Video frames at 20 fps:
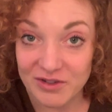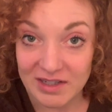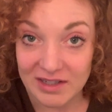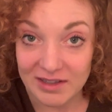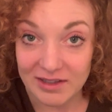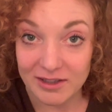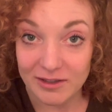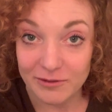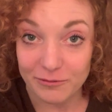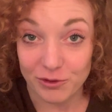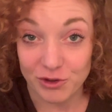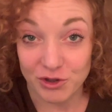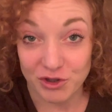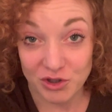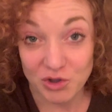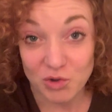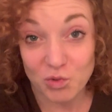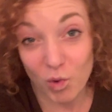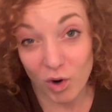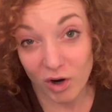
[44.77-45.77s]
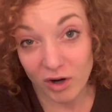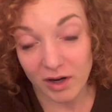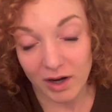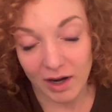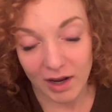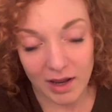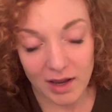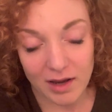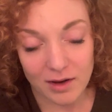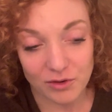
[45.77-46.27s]
Zealand for just 1
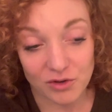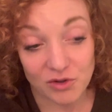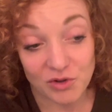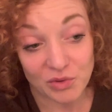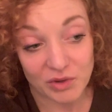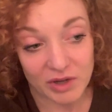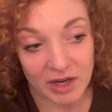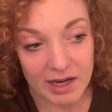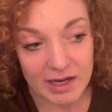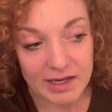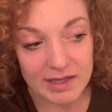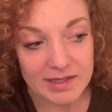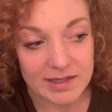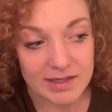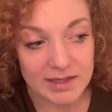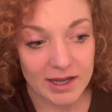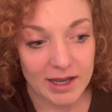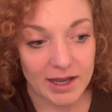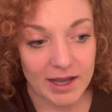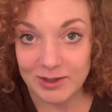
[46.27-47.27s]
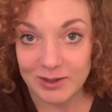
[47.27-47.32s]
day or 2 days.